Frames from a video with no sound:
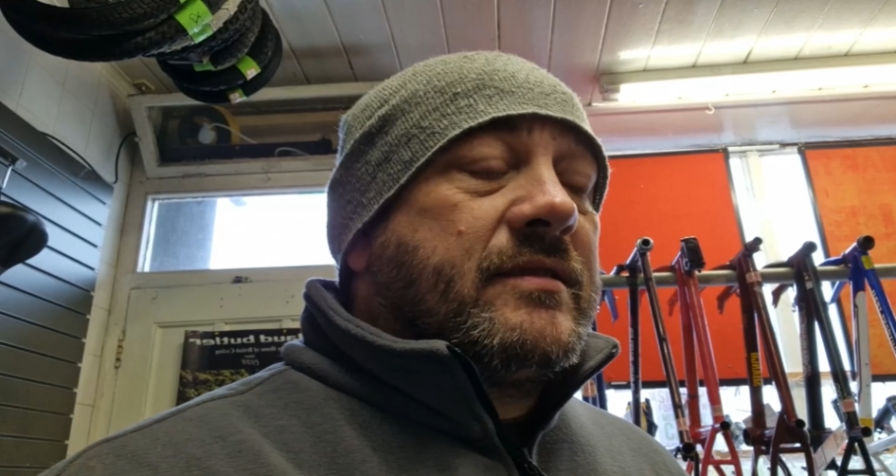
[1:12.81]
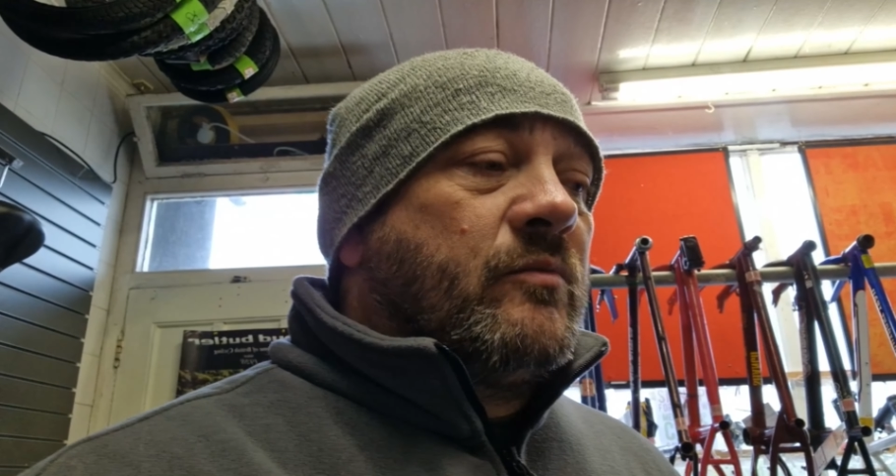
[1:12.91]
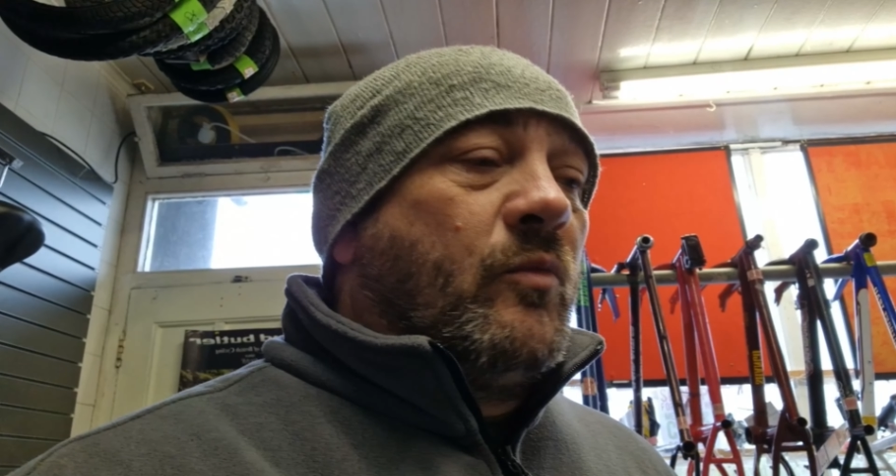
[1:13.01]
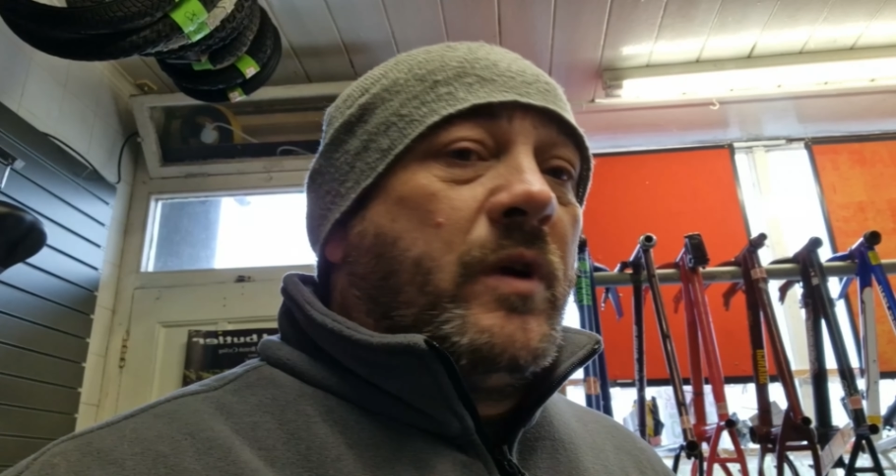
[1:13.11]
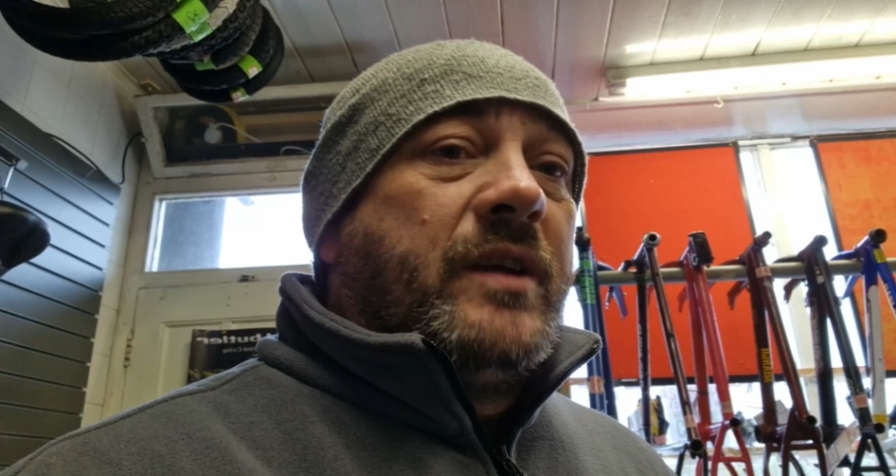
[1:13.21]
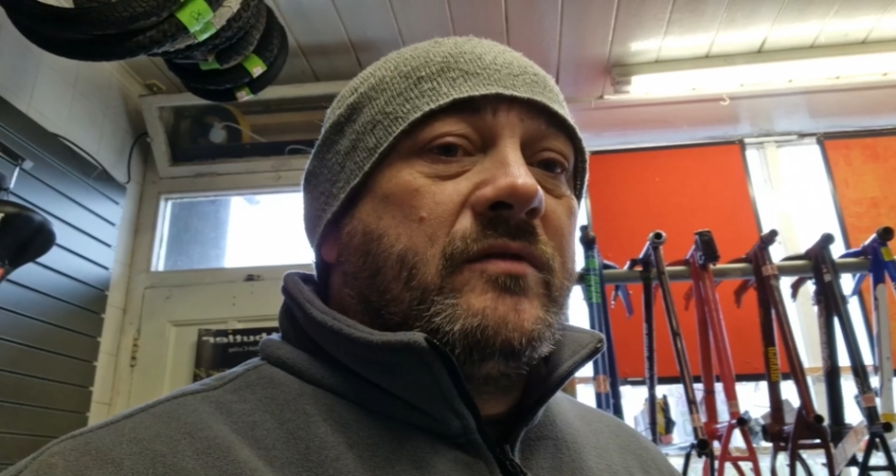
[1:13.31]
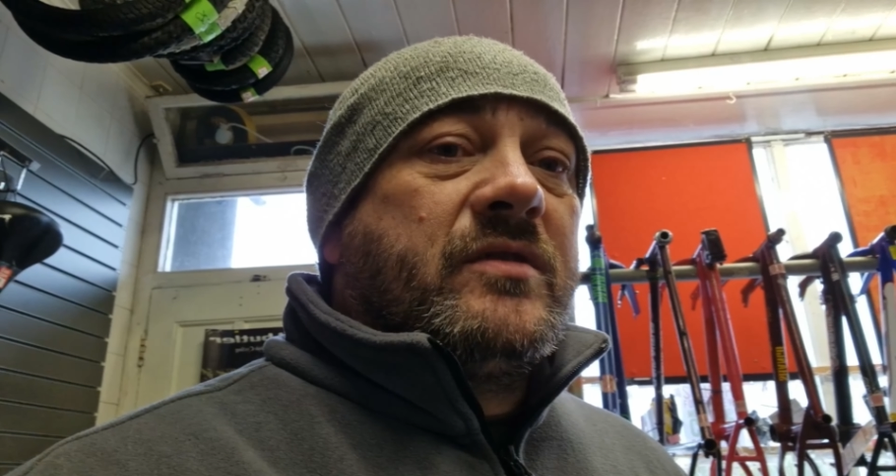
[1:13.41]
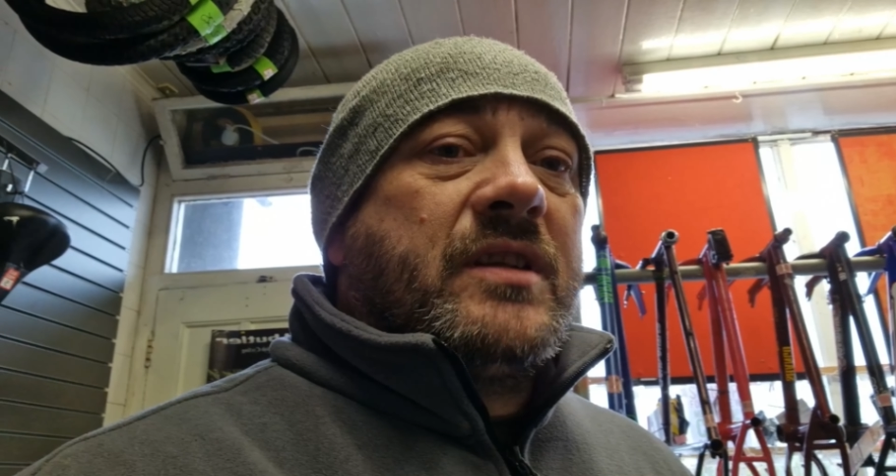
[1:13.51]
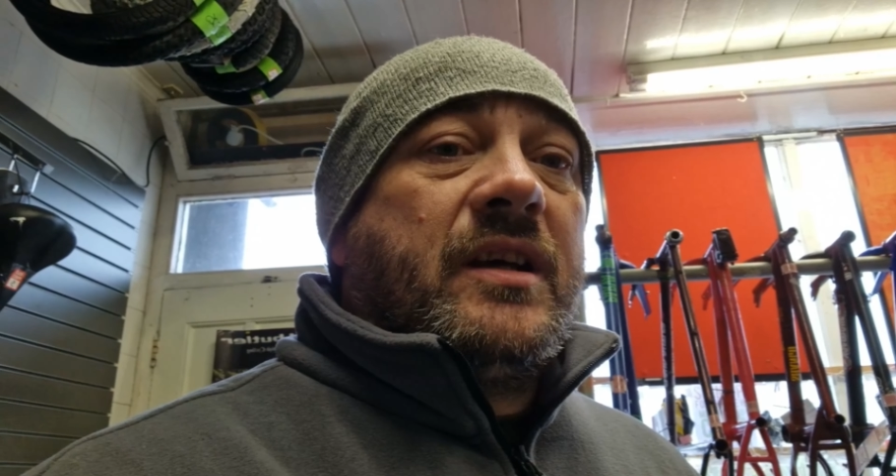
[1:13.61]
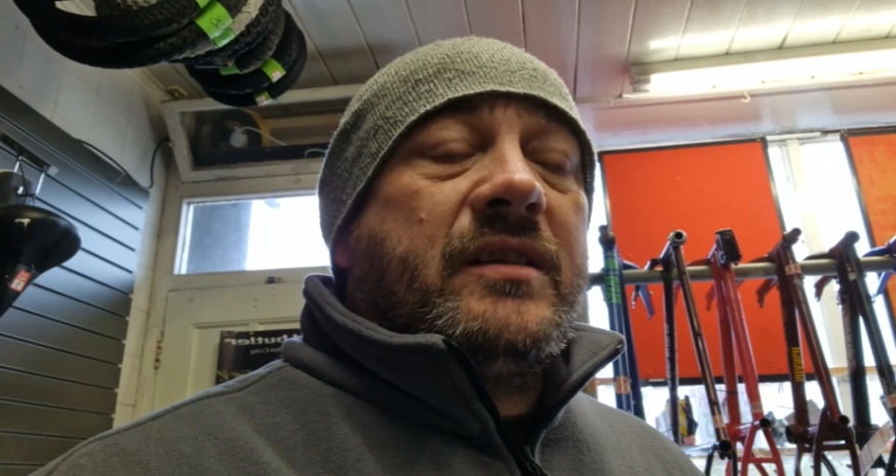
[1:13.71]
some
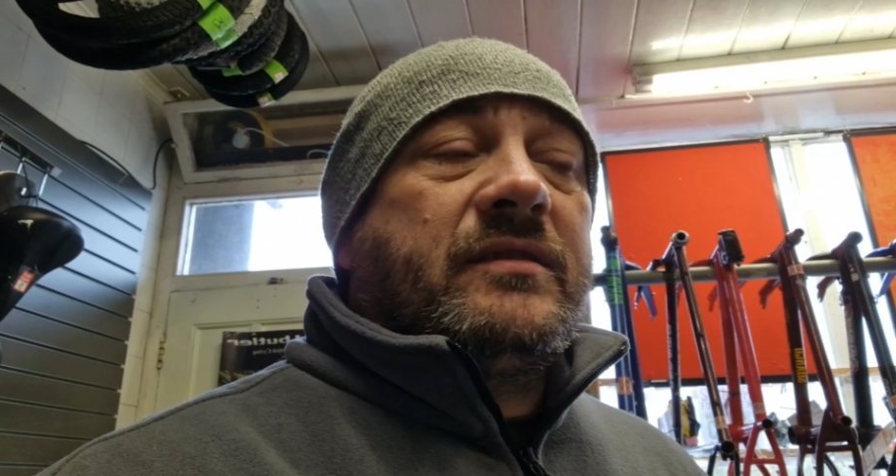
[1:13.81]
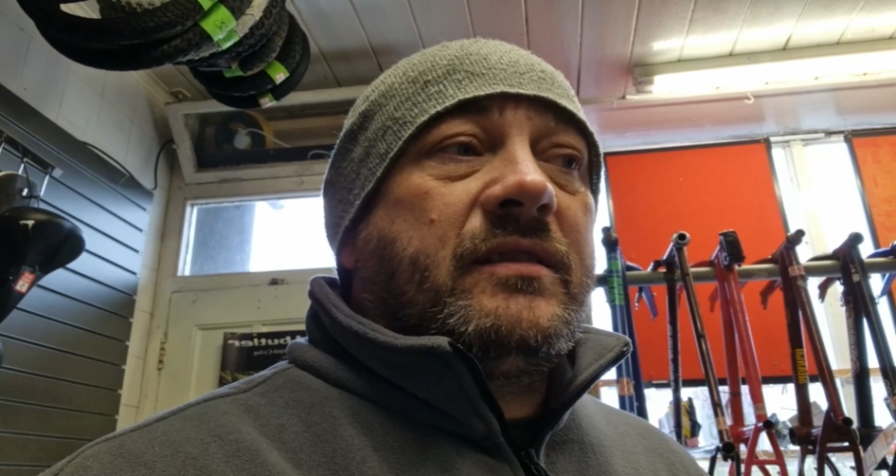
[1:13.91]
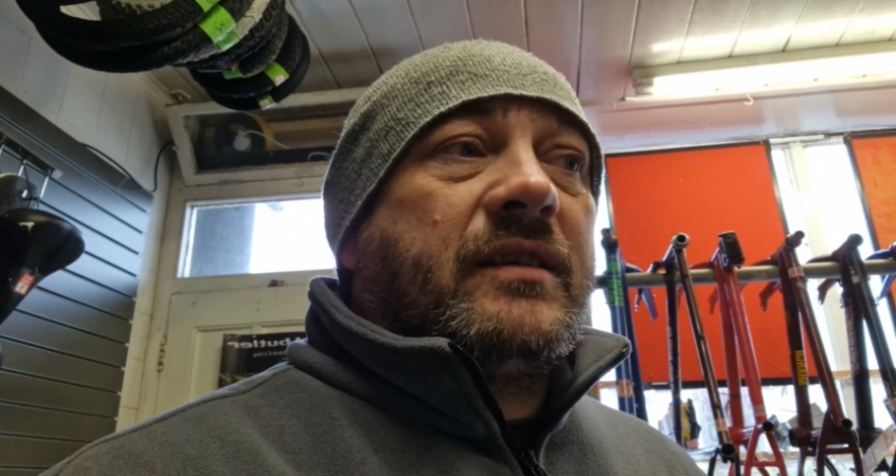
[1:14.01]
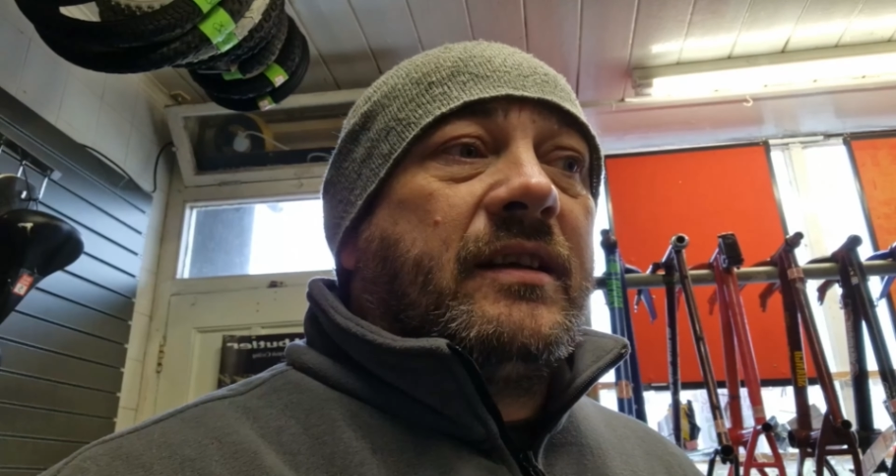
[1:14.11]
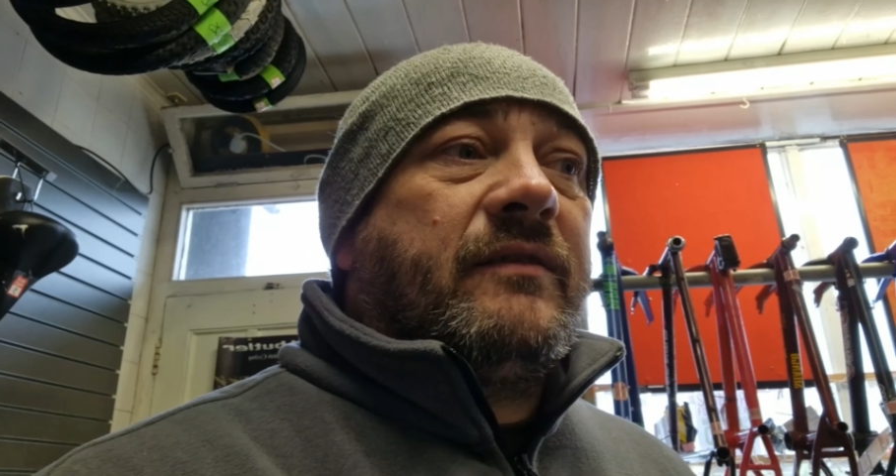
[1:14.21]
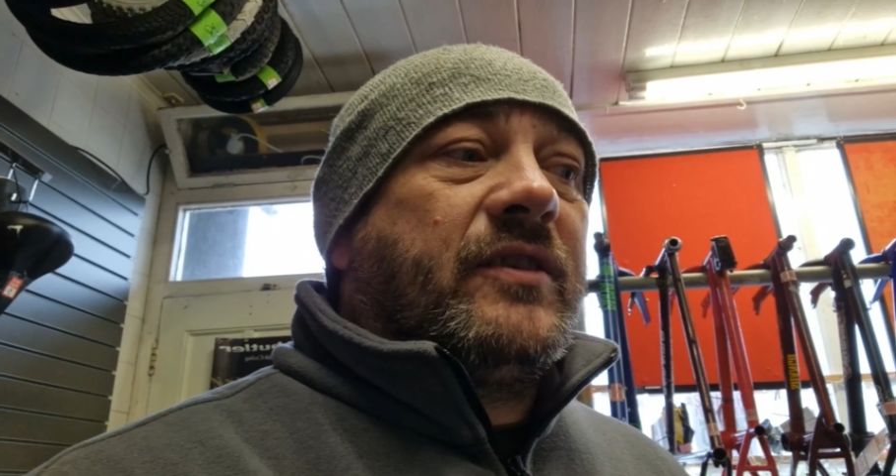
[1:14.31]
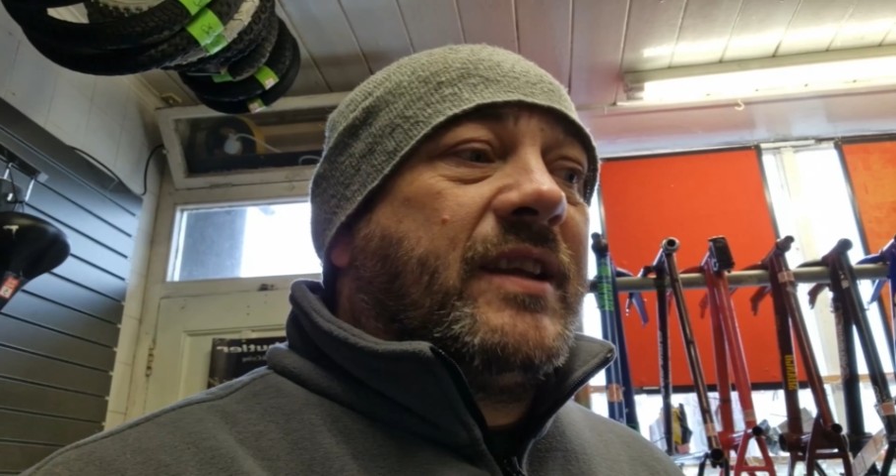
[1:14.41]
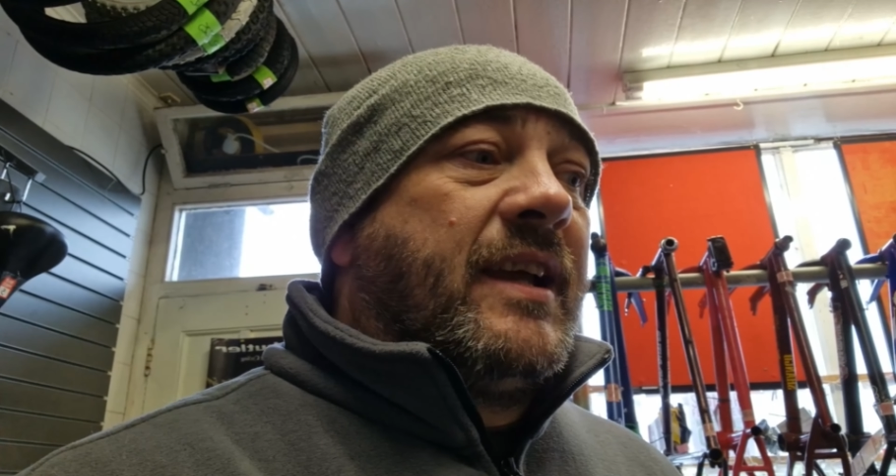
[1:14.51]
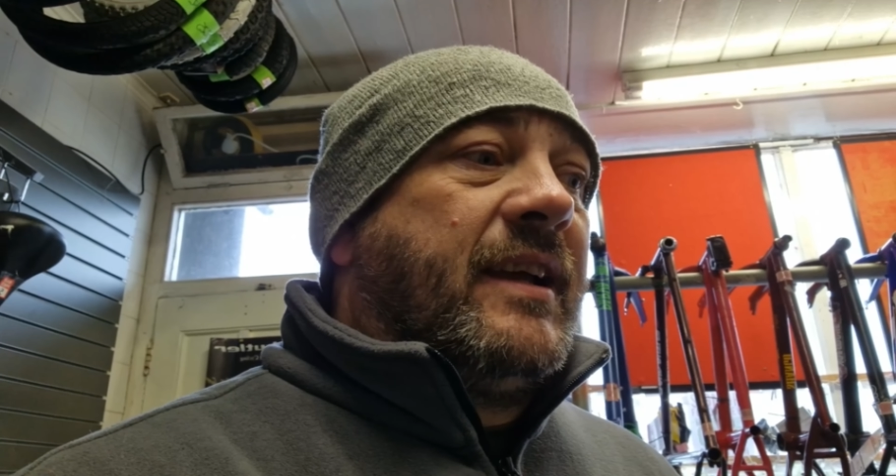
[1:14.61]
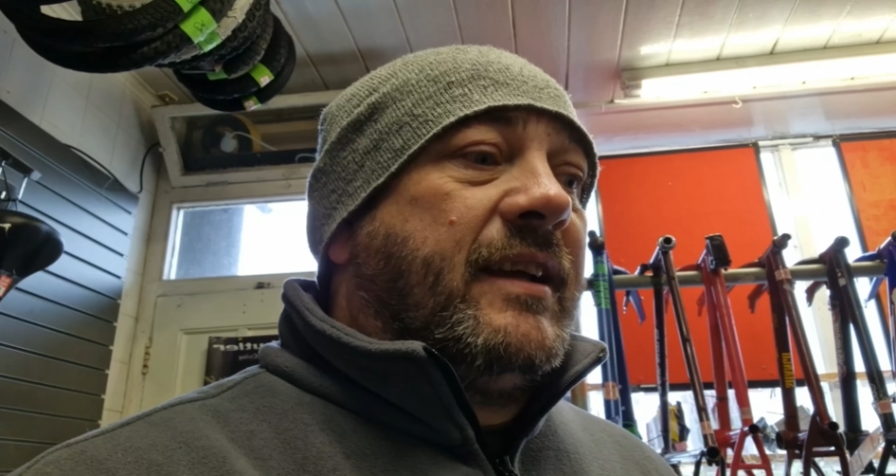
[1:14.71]
wheels done if I
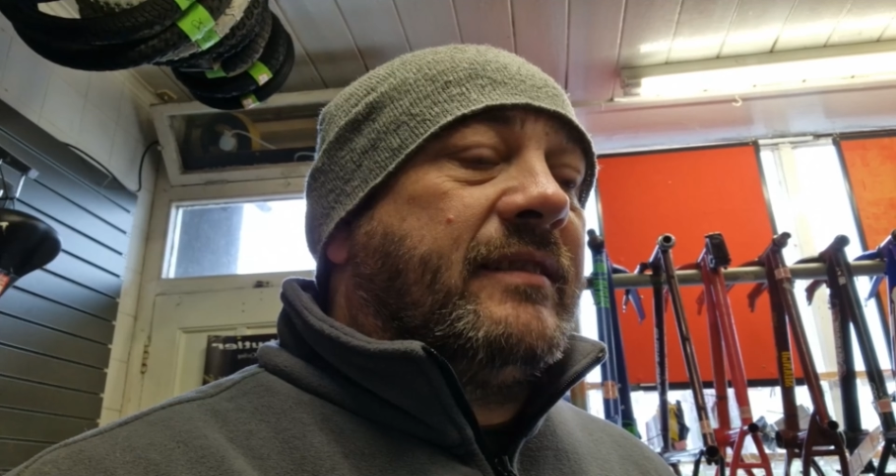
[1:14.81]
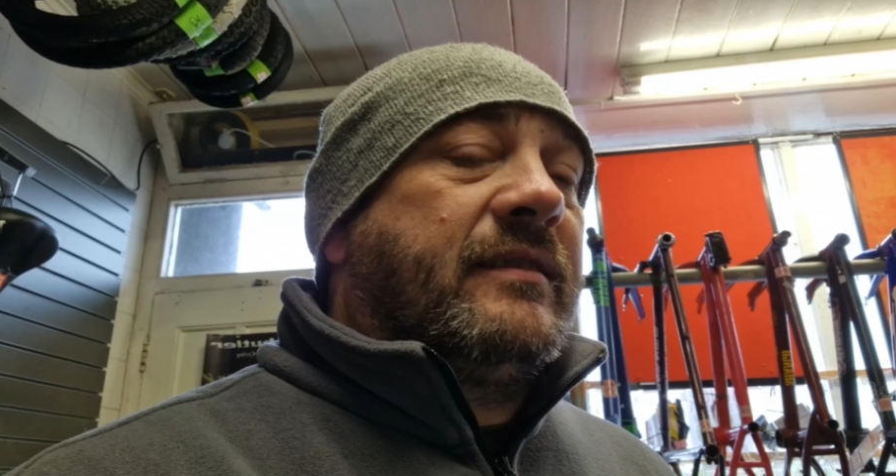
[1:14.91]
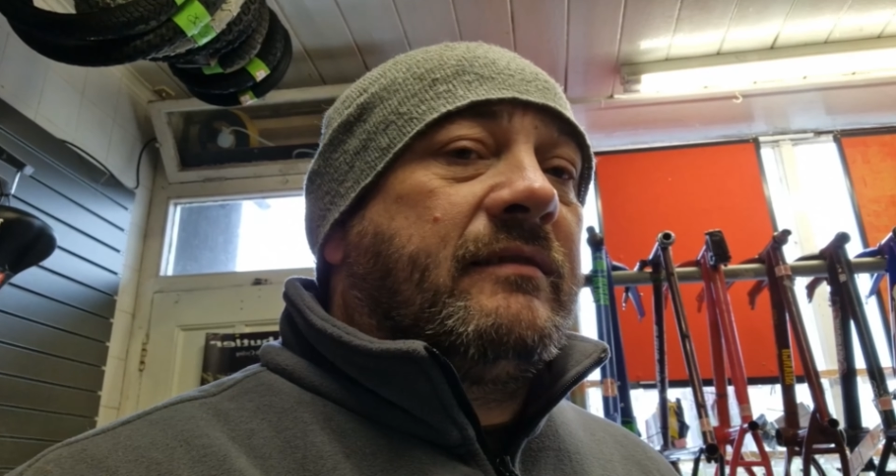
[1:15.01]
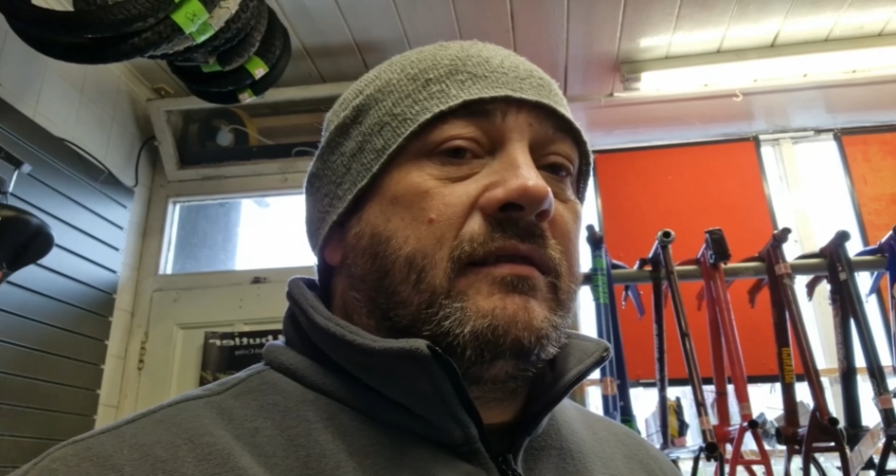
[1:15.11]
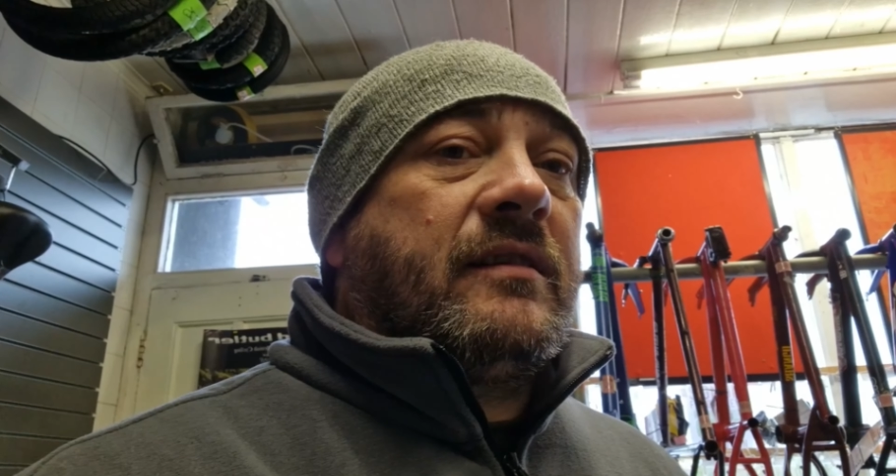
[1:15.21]
can.